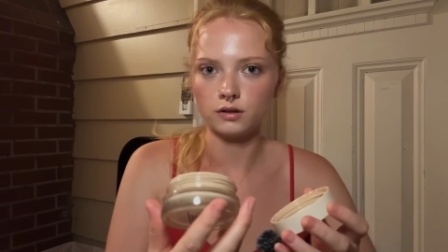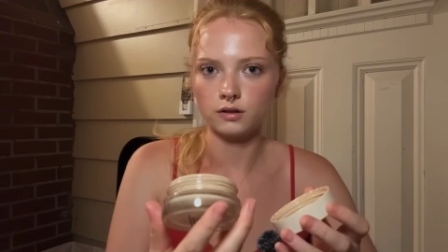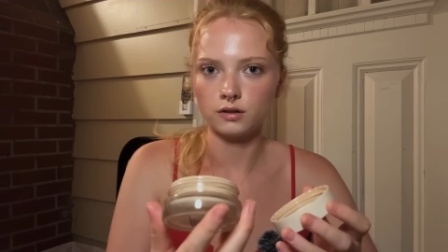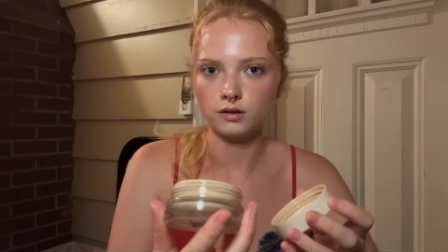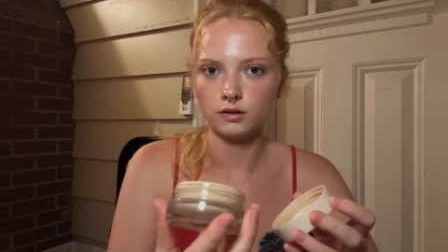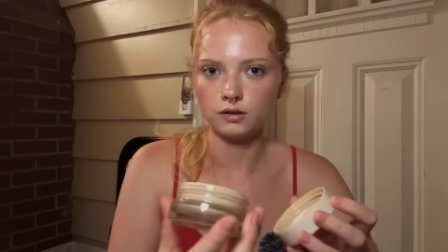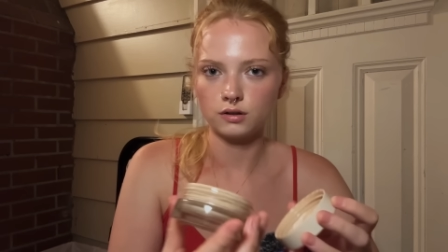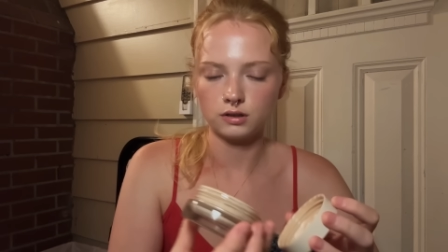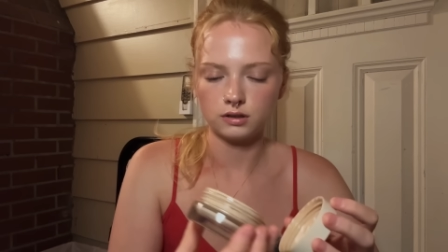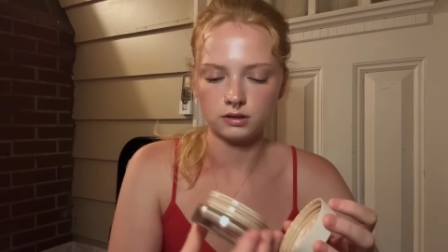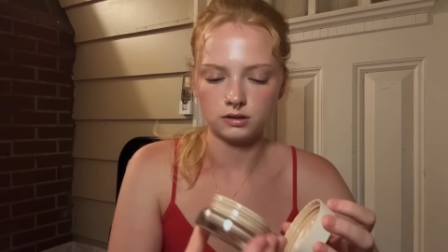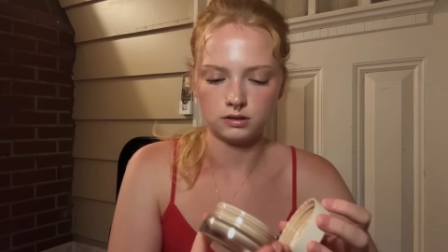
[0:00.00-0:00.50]

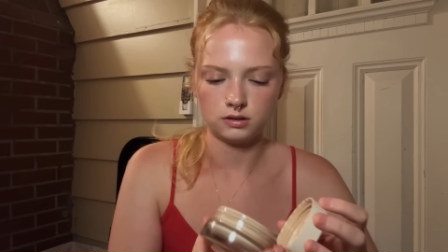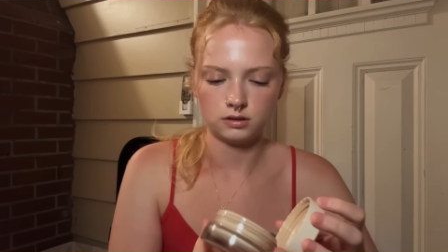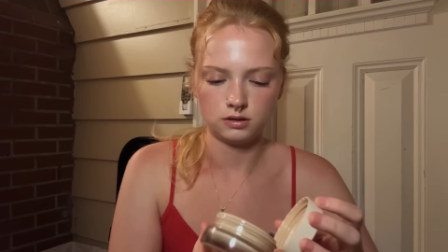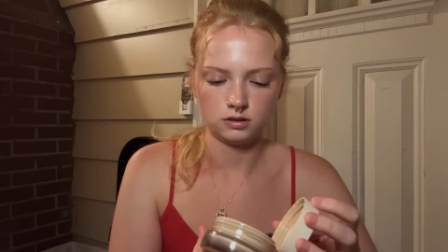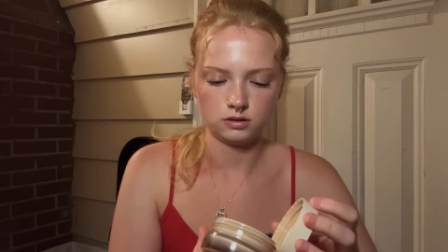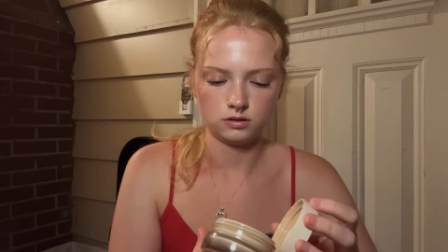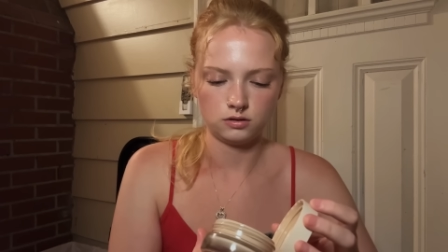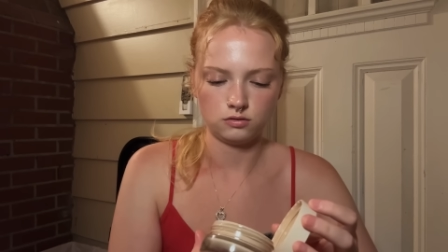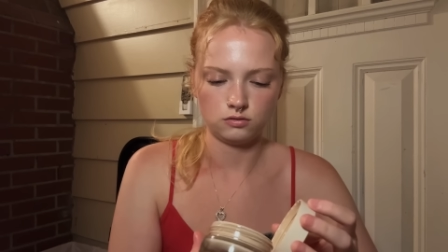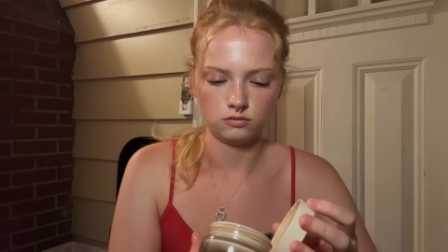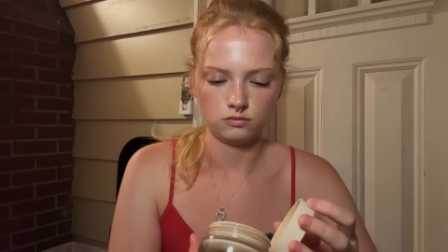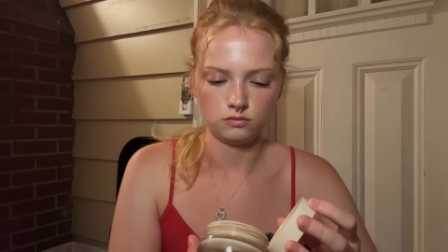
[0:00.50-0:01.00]

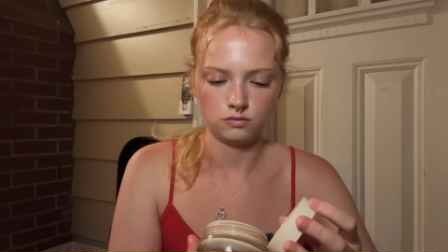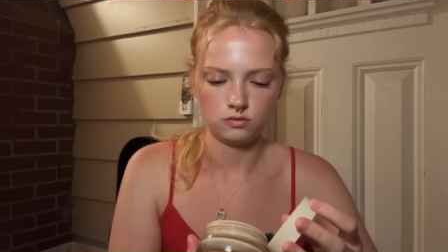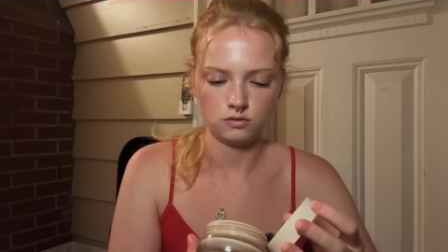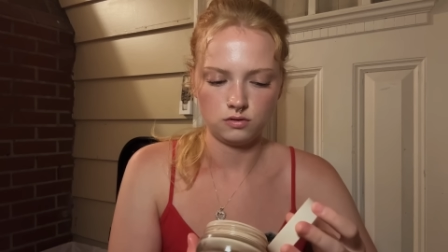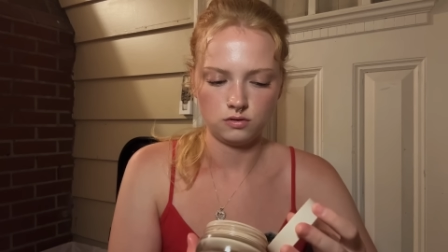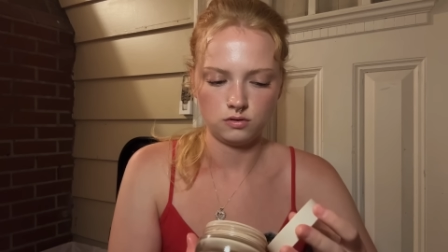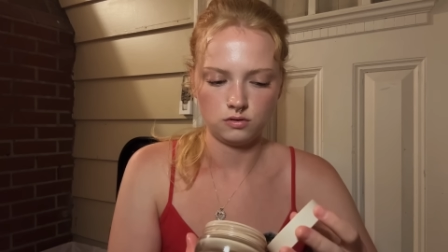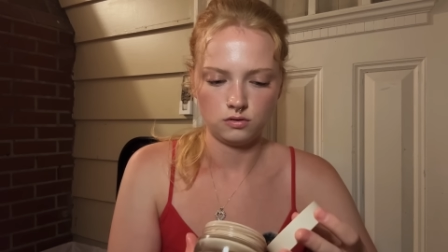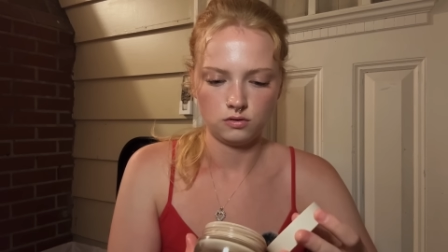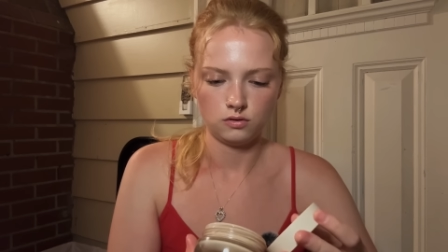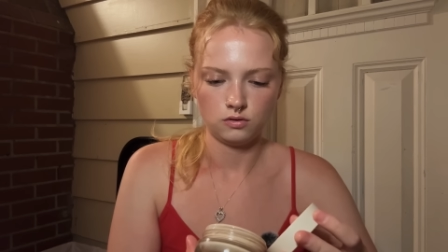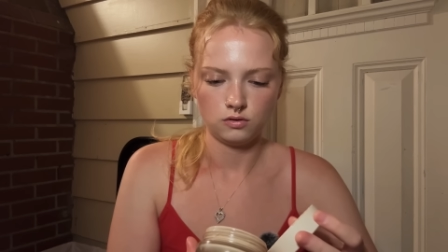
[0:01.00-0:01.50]
looks
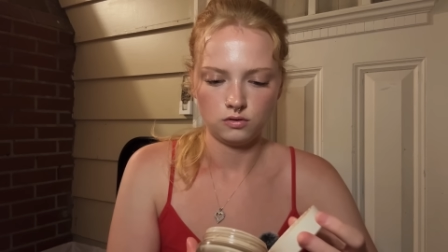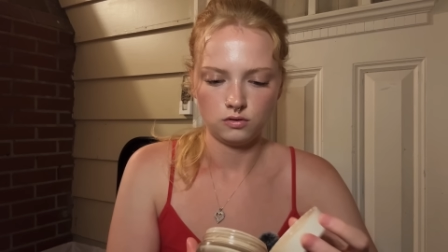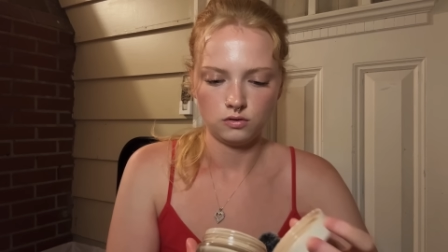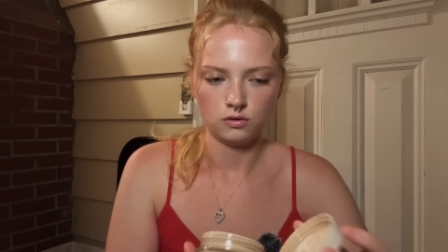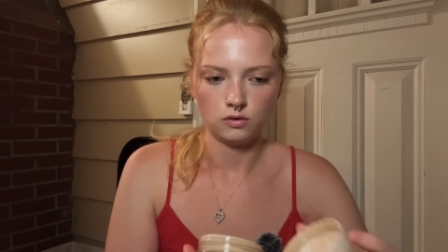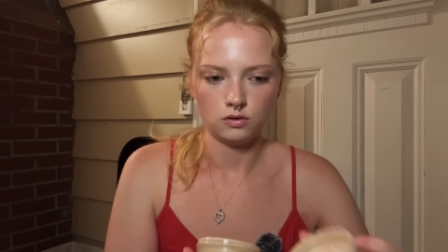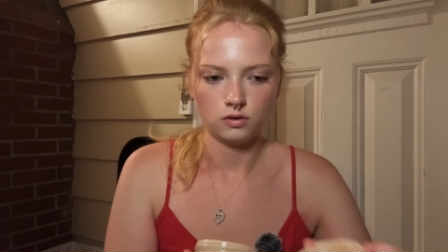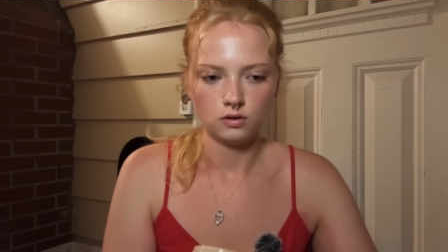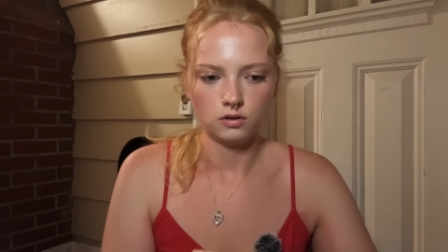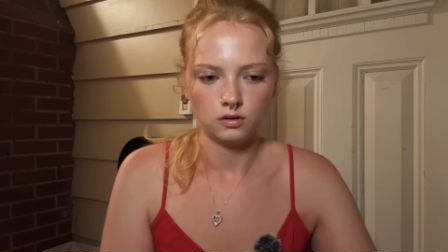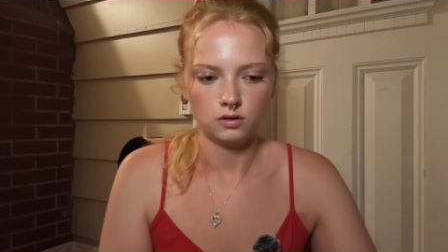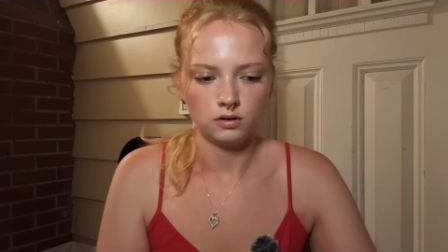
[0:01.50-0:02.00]

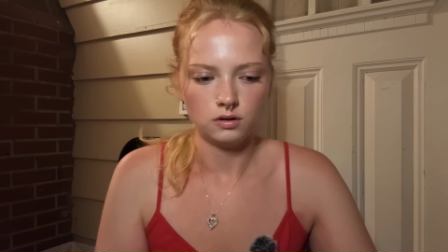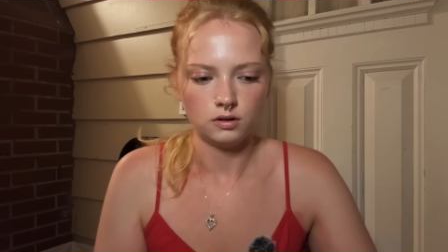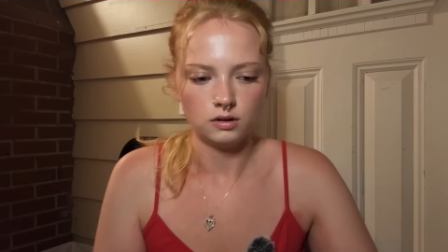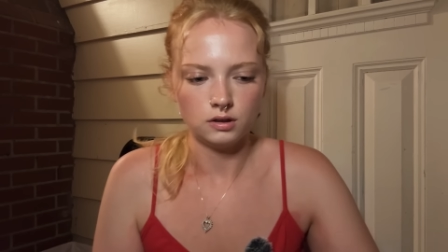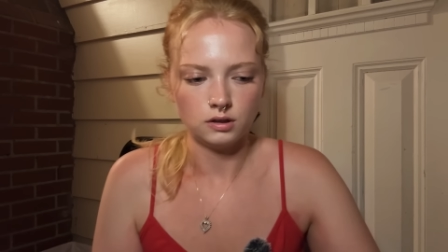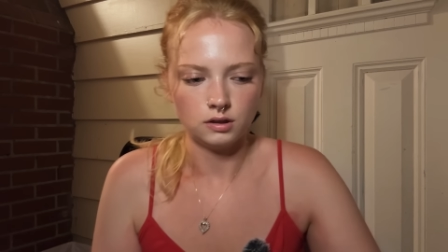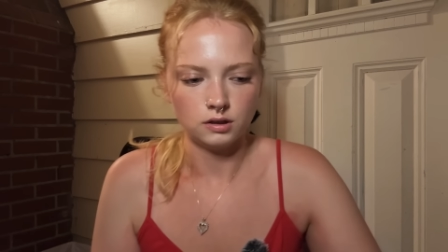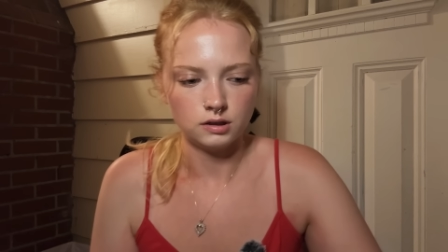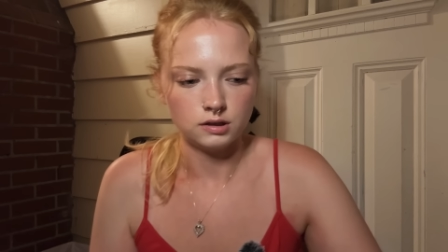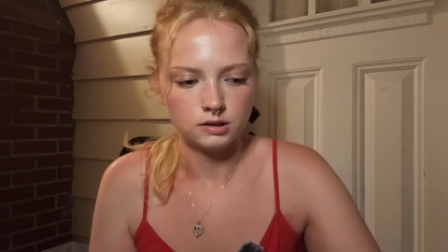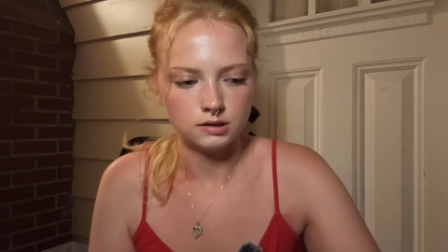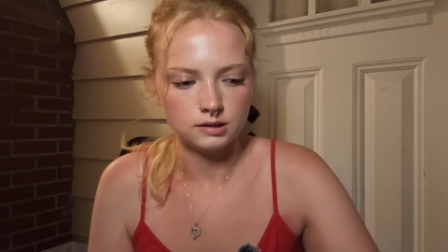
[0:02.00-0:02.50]

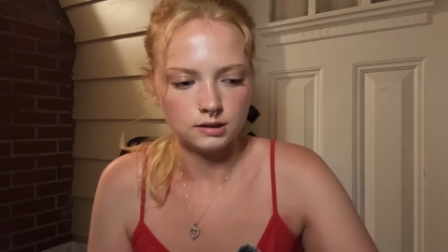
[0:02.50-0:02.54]
nice.